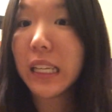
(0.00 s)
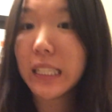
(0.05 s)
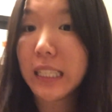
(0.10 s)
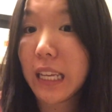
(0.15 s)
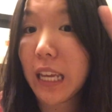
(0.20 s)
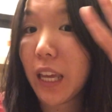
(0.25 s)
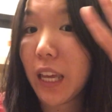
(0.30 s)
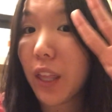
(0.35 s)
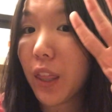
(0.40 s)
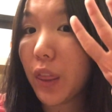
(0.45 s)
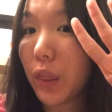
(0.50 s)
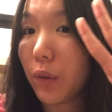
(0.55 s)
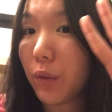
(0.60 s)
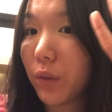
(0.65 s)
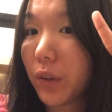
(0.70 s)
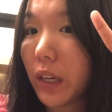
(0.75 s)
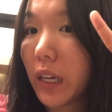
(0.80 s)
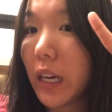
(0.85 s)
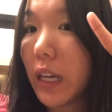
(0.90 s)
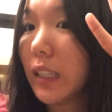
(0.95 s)
Day
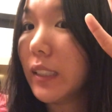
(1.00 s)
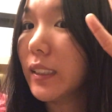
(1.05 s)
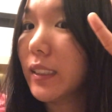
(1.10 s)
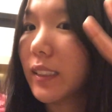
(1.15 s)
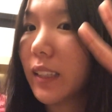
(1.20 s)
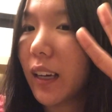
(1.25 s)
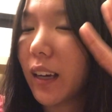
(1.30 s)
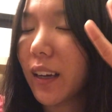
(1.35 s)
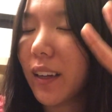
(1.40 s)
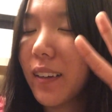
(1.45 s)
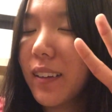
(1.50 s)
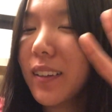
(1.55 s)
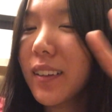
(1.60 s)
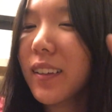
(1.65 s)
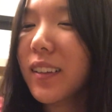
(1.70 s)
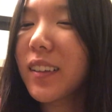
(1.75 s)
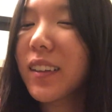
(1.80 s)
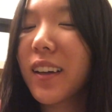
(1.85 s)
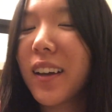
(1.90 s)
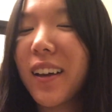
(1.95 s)
3 done.
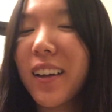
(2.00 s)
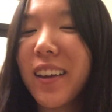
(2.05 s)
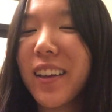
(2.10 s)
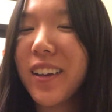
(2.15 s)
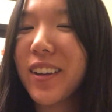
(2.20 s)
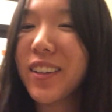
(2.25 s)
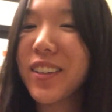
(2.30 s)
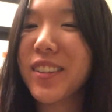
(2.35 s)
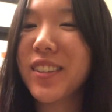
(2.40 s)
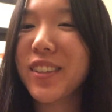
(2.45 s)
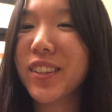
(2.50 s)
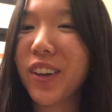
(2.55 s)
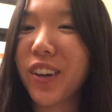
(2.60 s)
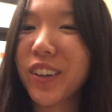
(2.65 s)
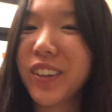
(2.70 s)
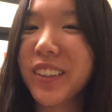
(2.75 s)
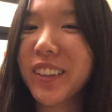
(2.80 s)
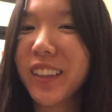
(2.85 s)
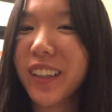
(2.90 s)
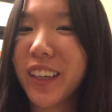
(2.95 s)
It is
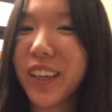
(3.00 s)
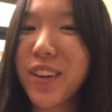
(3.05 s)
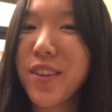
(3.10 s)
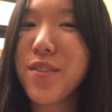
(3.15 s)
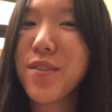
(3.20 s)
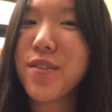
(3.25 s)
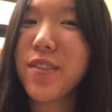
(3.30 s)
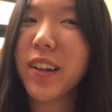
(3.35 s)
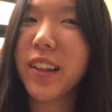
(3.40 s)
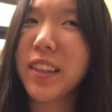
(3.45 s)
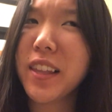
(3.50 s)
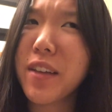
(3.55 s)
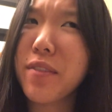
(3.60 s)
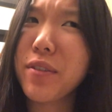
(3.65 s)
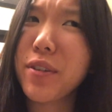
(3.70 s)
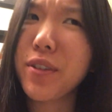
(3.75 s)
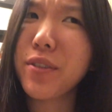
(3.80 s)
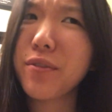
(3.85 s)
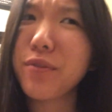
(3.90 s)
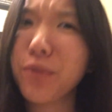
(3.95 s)
currently
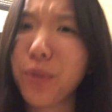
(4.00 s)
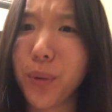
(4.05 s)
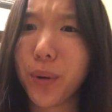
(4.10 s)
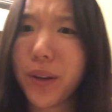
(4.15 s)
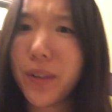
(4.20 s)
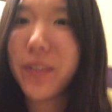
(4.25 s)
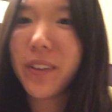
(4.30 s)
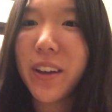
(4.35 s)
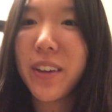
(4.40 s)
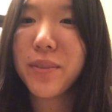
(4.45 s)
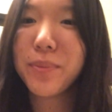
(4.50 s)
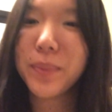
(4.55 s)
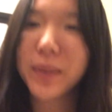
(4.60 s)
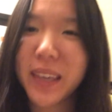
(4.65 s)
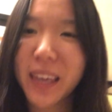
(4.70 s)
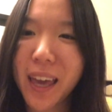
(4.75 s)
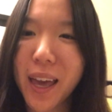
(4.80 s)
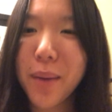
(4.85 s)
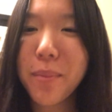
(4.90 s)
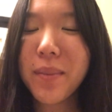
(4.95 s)
11:45
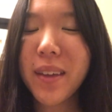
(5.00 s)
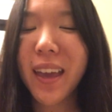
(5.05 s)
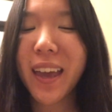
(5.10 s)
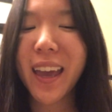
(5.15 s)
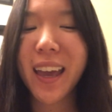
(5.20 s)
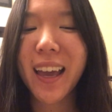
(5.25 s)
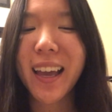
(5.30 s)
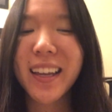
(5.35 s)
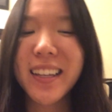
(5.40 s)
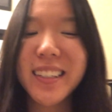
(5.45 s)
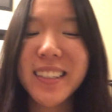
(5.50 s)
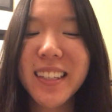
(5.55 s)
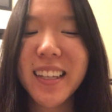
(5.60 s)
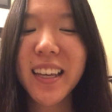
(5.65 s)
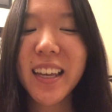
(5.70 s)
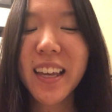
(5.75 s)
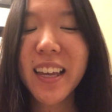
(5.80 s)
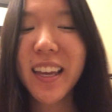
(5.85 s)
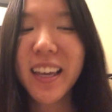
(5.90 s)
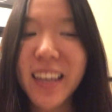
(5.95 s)
p.m. and
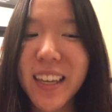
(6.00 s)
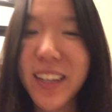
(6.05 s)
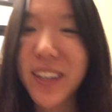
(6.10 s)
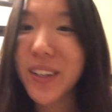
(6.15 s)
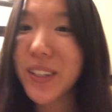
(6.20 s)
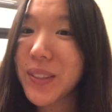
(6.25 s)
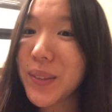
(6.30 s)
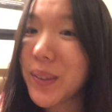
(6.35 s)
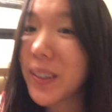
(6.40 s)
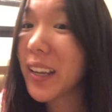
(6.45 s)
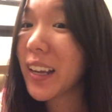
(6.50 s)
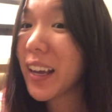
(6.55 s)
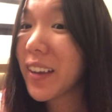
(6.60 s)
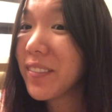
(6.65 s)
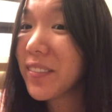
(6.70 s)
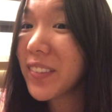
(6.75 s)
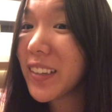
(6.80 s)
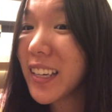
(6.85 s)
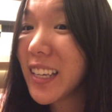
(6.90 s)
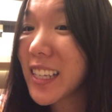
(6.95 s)
here's what I have
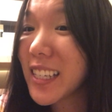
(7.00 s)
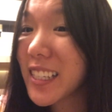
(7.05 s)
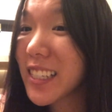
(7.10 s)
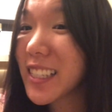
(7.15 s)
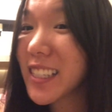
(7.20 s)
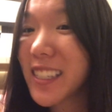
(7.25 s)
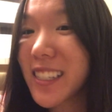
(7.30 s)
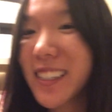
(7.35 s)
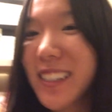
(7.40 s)
finished.